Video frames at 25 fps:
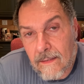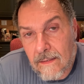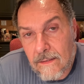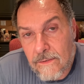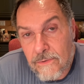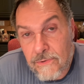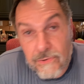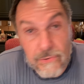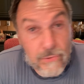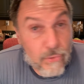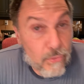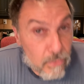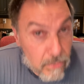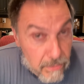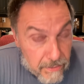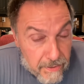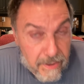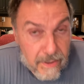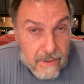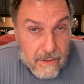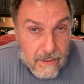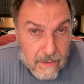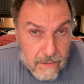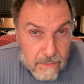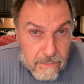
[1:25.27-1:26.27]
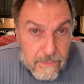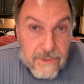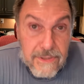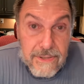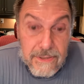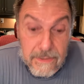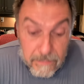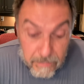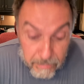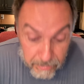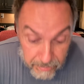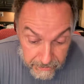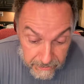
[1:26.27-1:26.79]
Soul care is
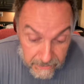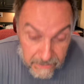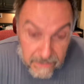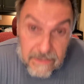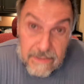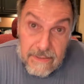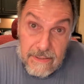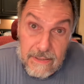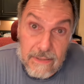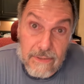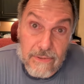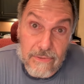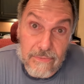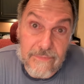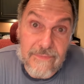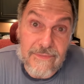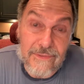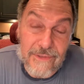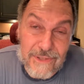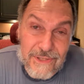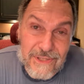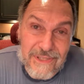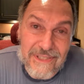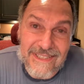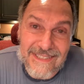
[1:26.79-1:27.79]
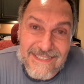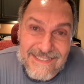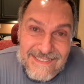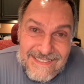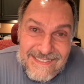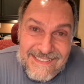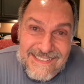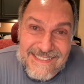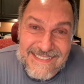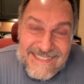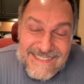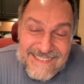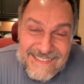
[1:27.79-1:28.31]
a big deal for
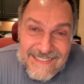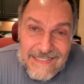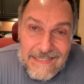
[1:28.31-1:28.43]
Jesus.